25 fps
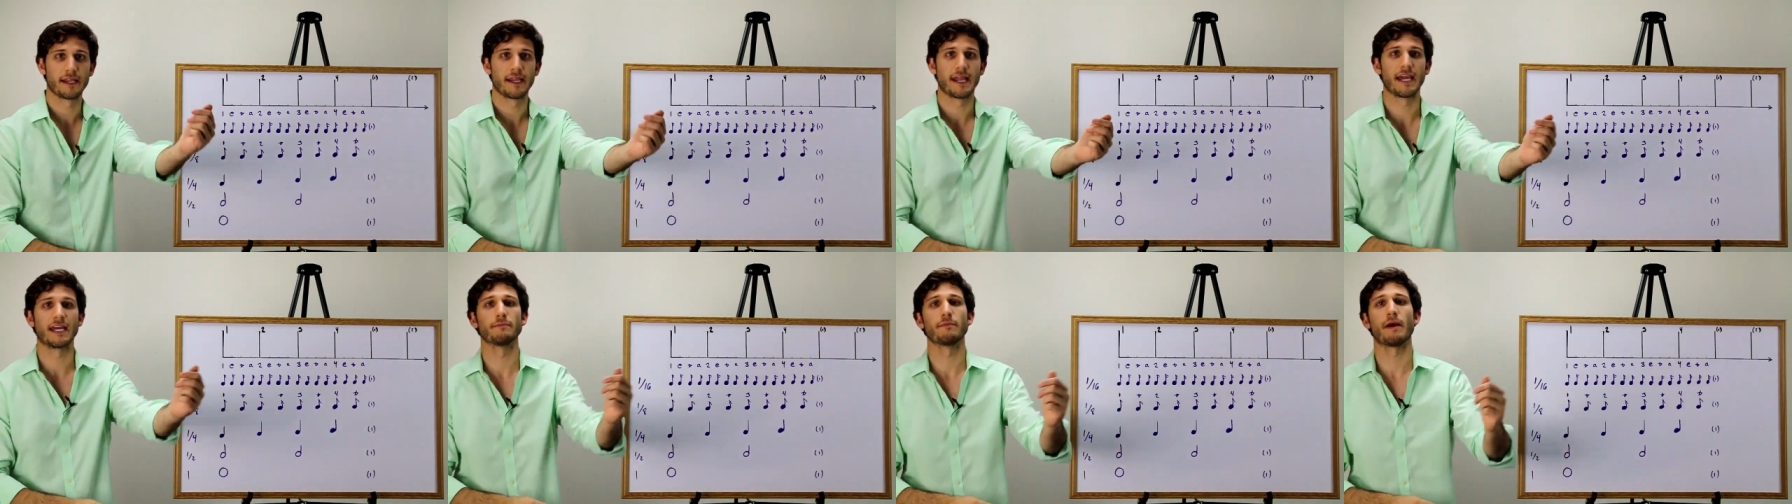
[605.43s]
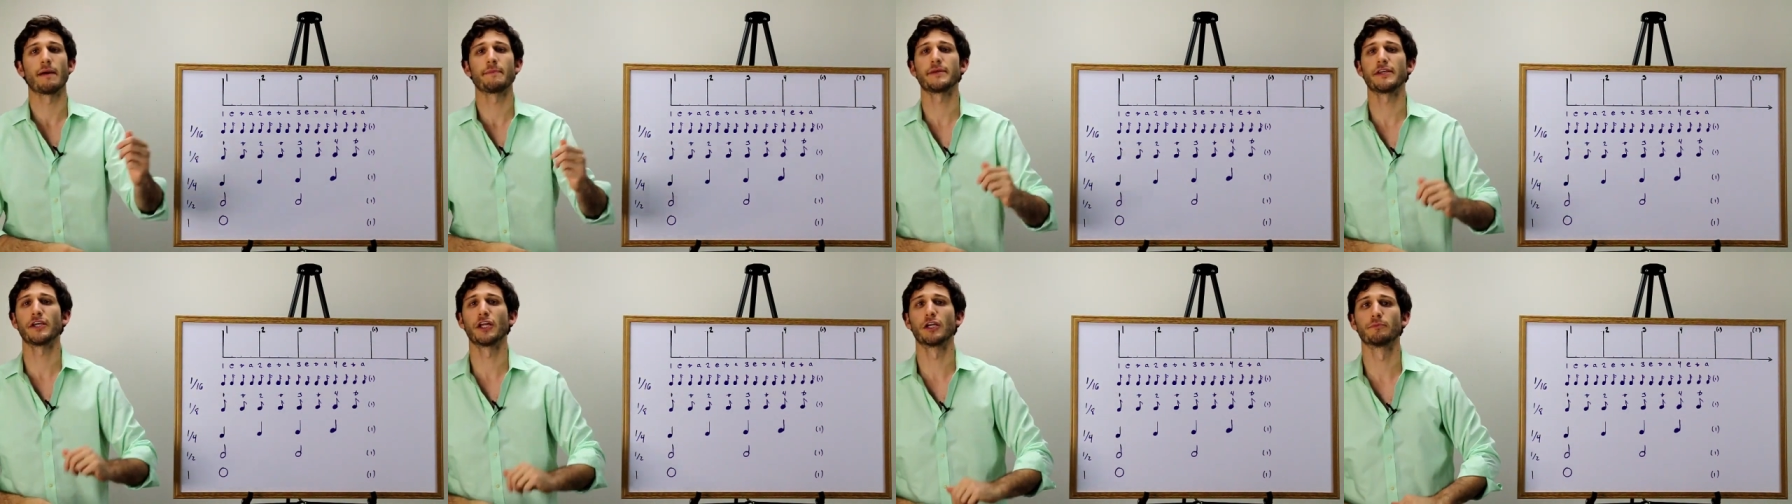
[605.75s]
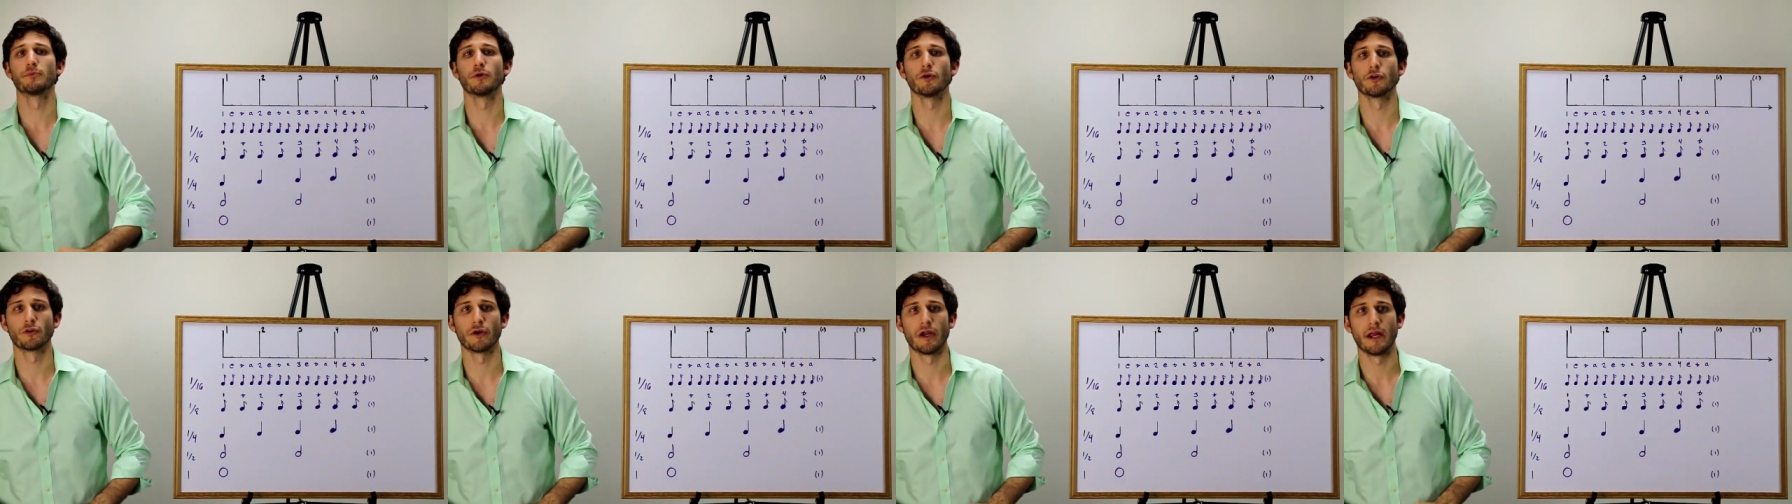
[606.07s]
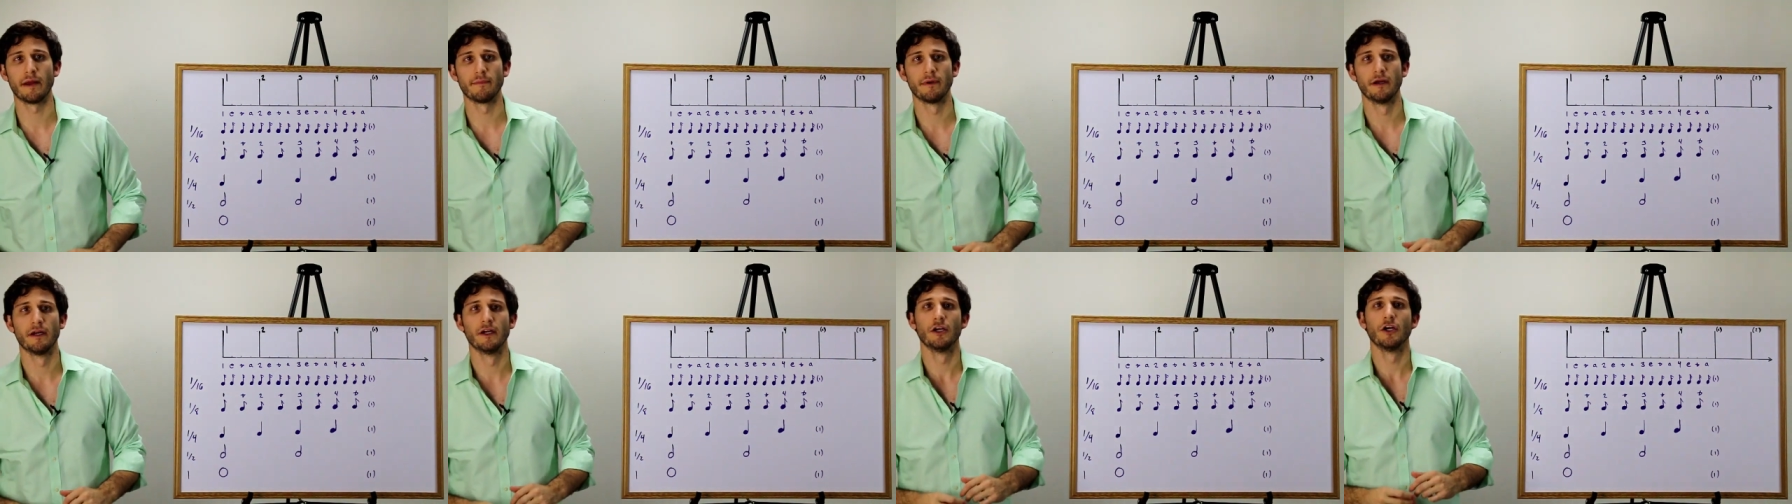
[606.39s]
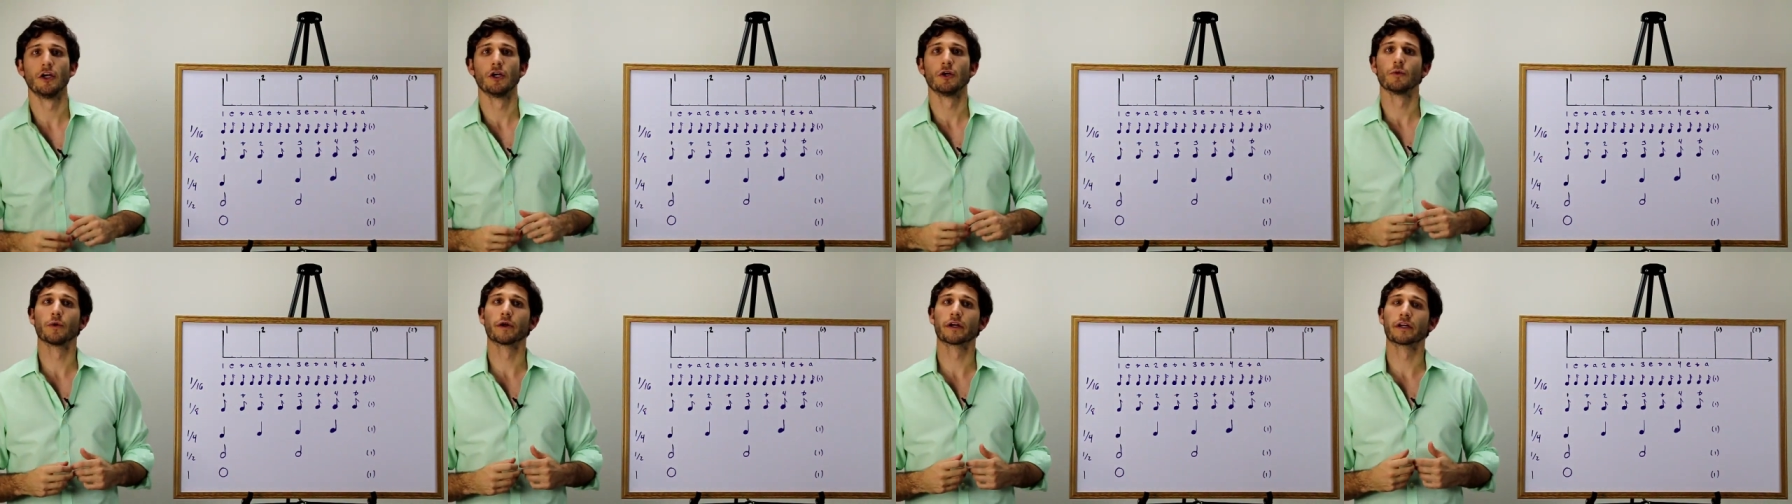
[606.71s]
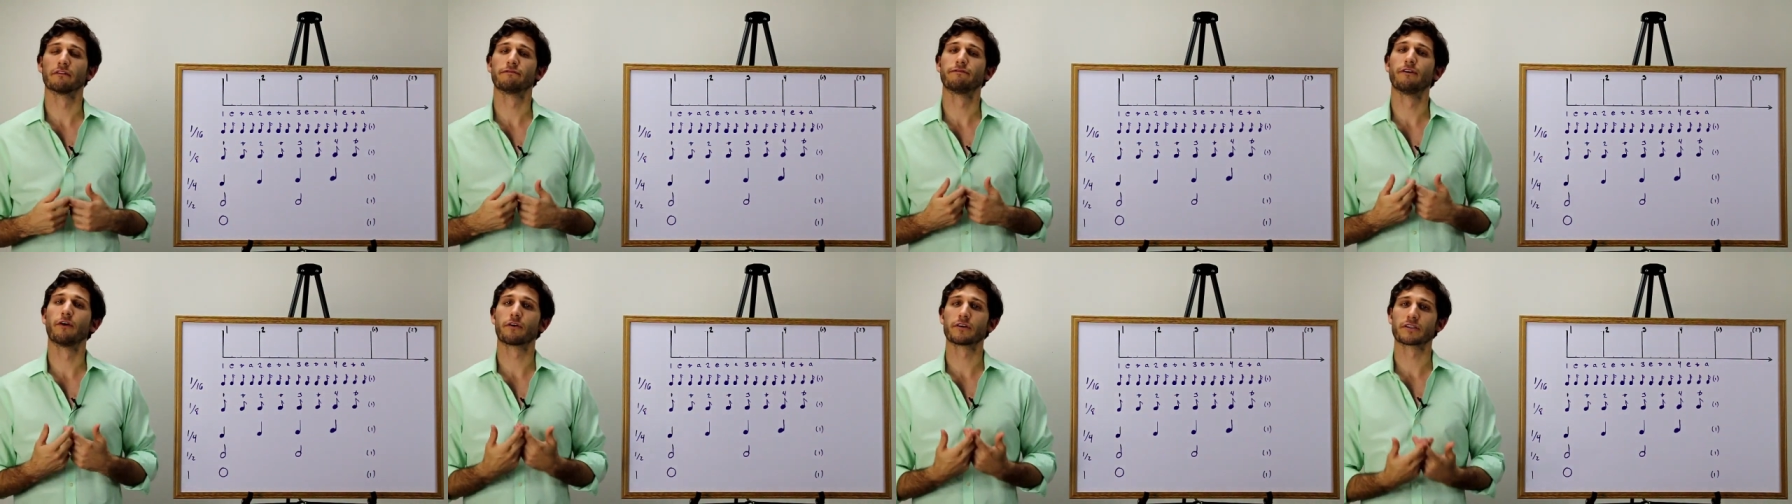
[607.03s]
And in my piano program, we're
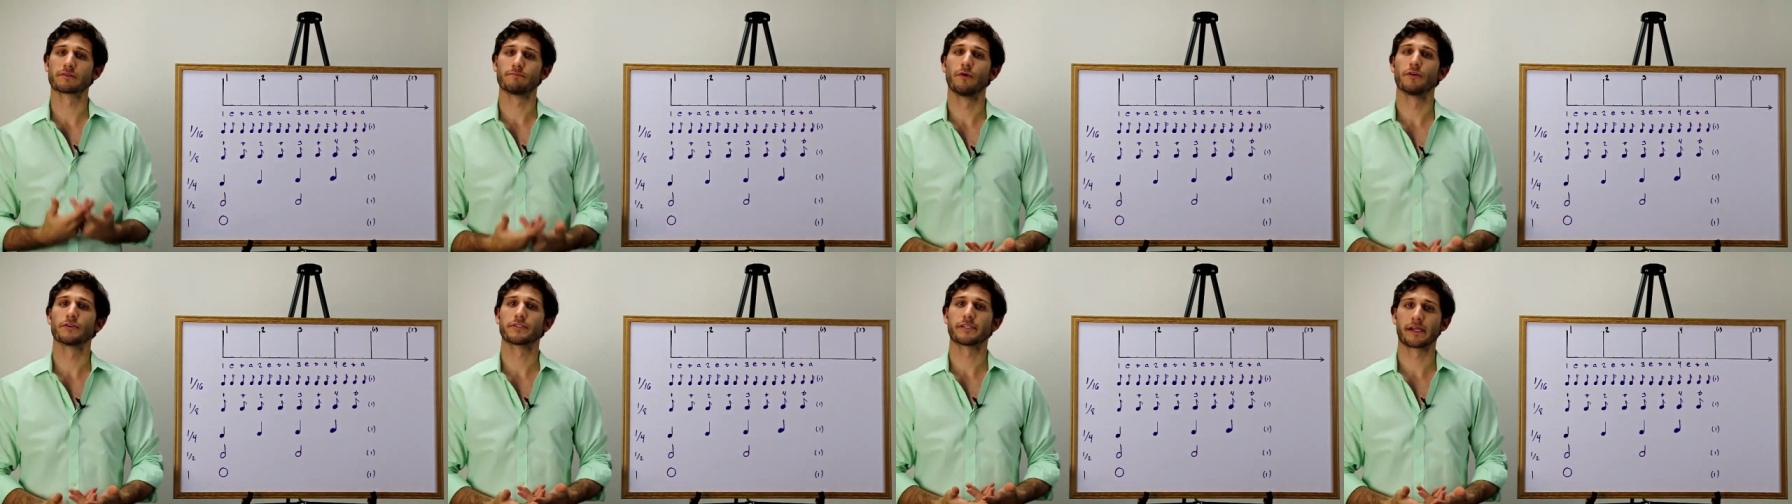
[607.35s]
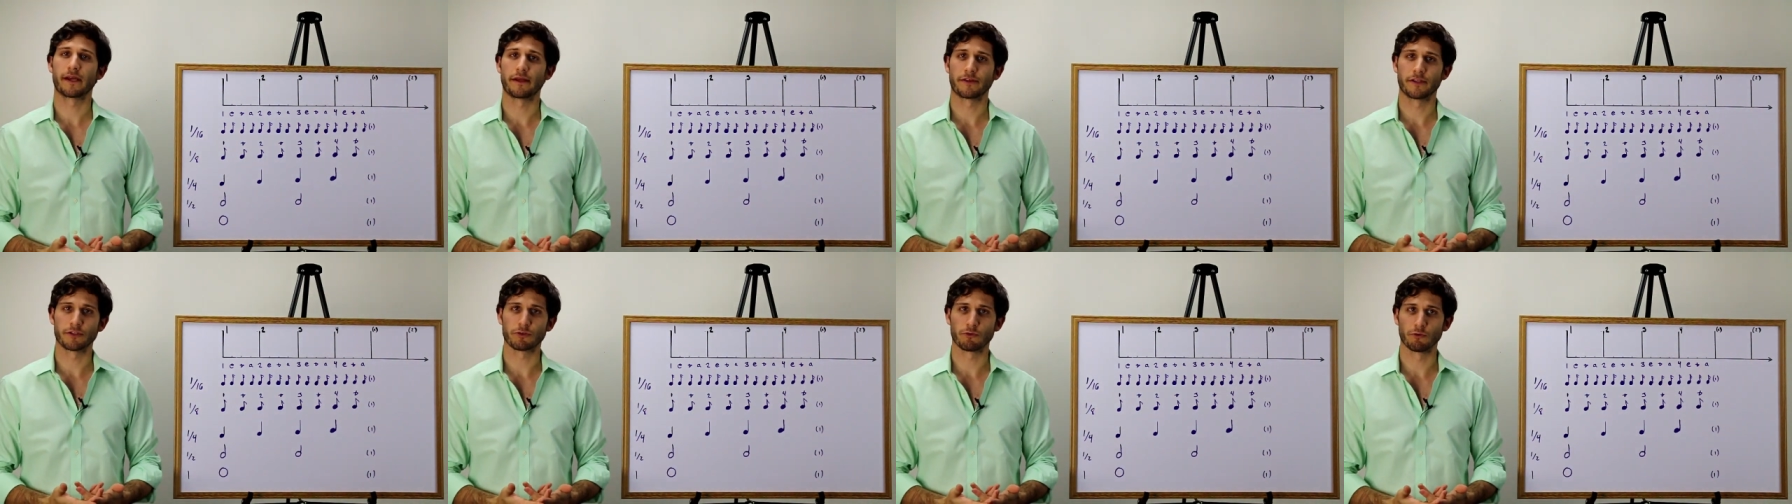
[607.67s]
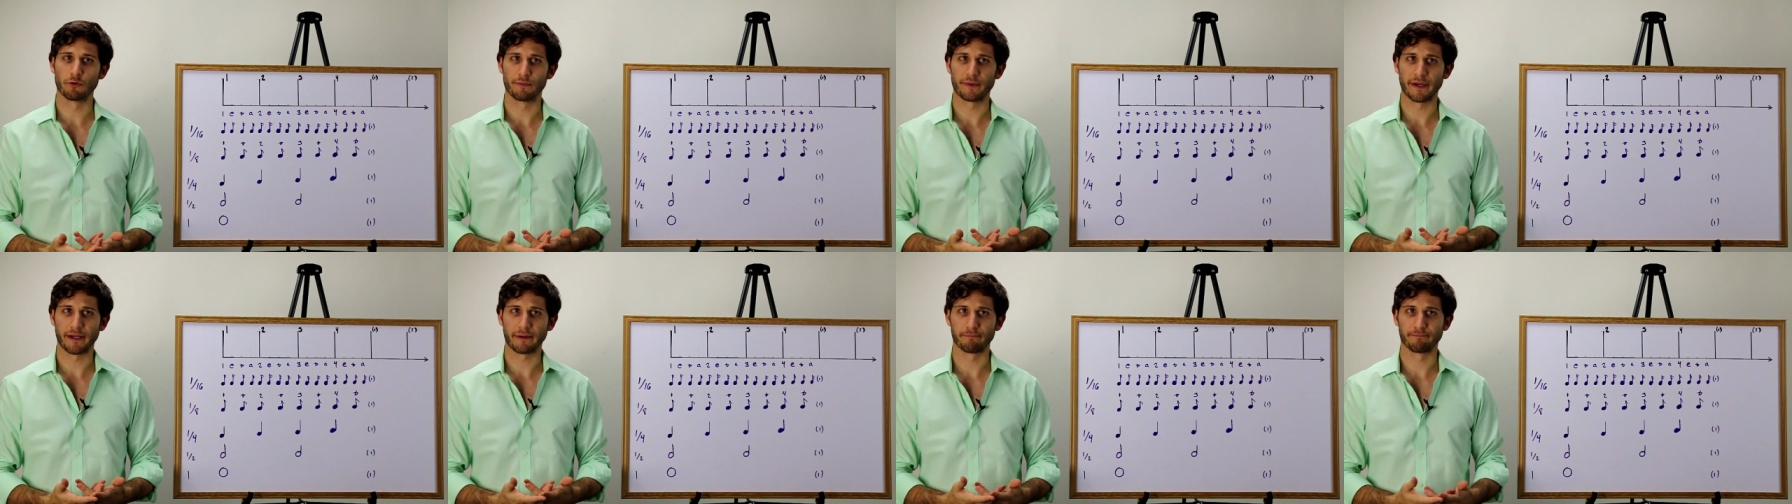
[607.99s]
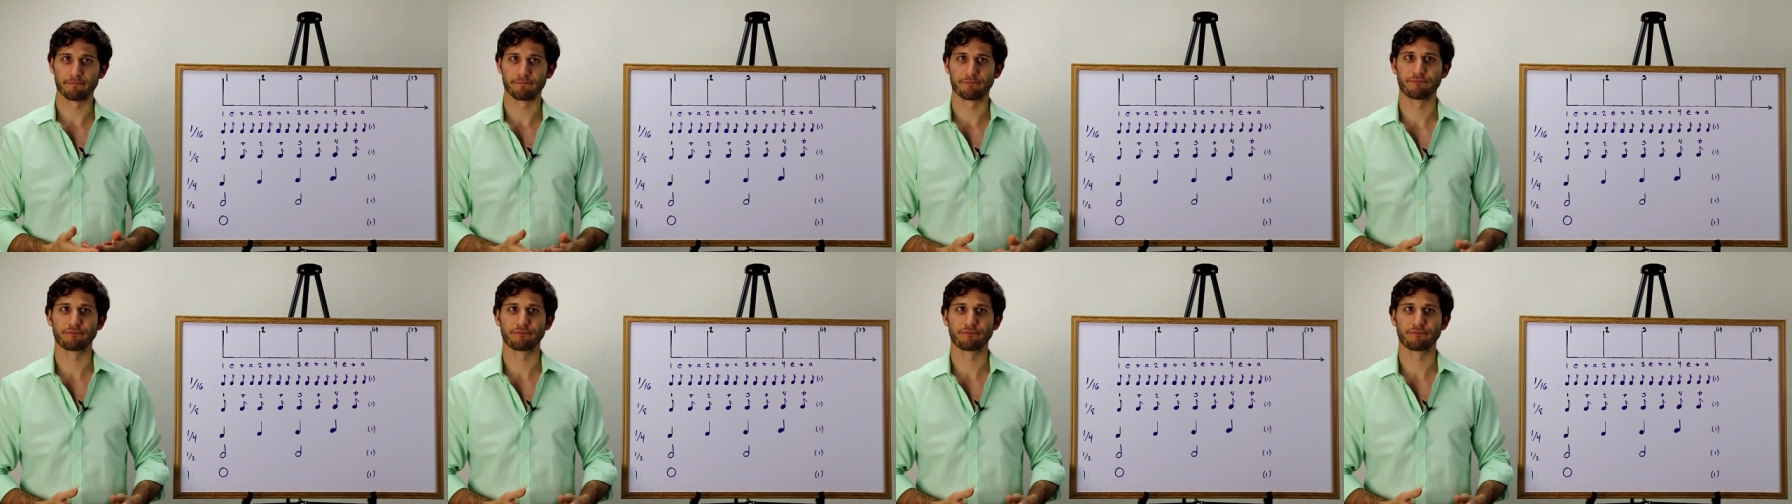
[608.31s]
going to focus mostly on this grouping.